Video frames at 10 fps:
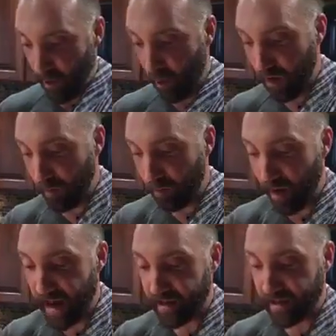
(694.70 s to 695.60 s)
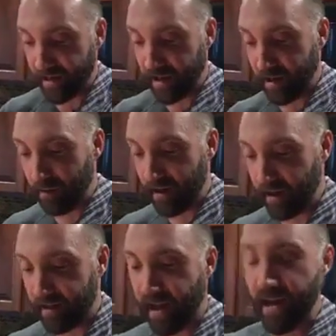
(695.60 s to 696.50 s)
Where it breaks is going to be the
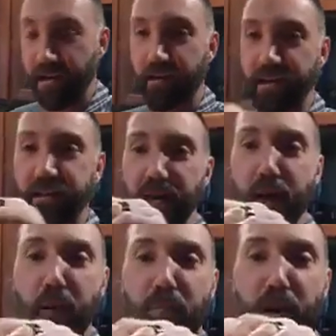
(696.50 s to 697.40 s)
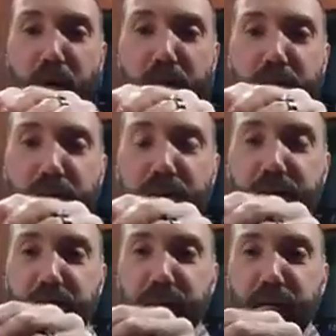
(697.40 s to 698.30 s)
tenderest part
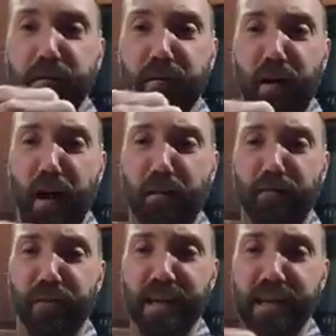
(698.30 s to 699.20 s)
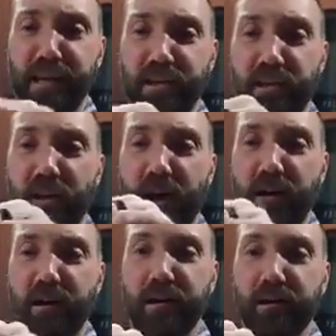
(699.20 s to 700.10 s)
of the
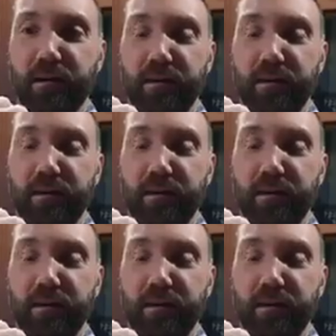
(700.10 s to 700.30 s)
stalk.